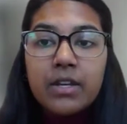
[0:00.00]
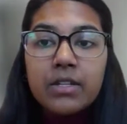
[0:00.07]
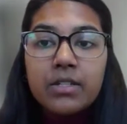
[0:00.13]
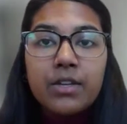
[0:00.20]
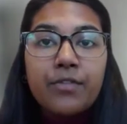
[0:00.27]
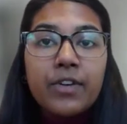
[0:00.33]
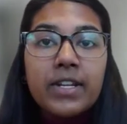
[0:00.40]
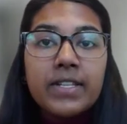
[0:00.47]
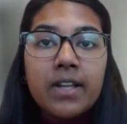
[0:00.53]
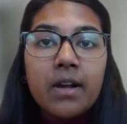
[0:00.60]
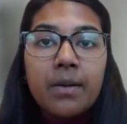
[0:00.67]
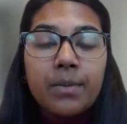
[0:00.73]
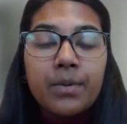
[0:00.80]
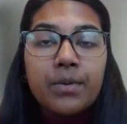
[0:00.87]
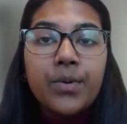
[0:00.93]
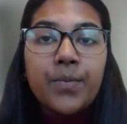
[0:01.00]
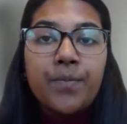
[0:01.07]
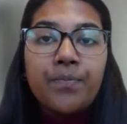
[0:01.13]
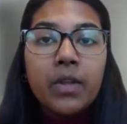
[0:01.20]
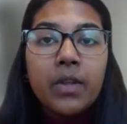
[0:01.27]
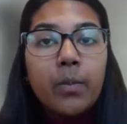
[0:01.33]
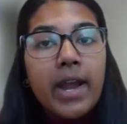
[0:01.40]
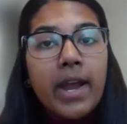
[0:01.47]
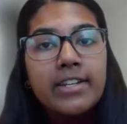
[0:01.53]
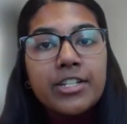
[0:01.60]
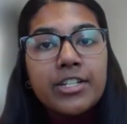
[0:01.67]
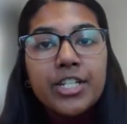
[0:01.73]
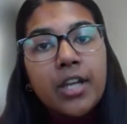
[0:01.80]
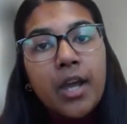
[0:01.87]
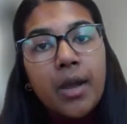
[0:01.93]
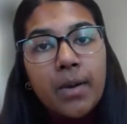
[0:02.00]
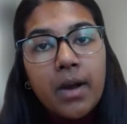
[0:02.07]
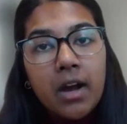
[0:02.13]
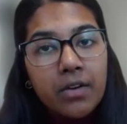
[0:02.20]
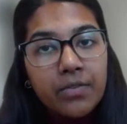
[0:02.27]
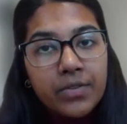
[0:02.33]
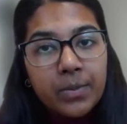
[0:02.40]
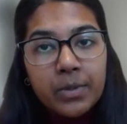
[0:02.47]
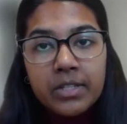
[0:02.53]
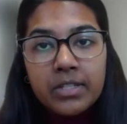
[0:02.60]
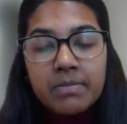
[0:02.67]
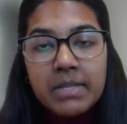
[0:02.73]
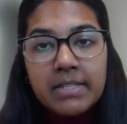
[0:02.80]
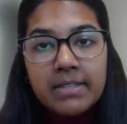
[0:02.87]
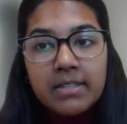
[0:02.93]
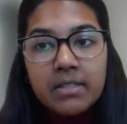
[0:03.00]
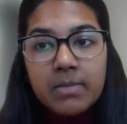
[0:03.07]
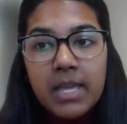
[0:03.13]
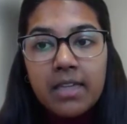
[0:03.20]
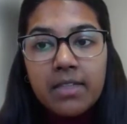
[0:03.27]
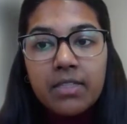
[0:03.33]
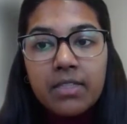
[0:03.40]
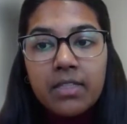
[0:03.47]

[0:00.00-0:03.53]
So for example, where did you go afterwards, Mr. Smith?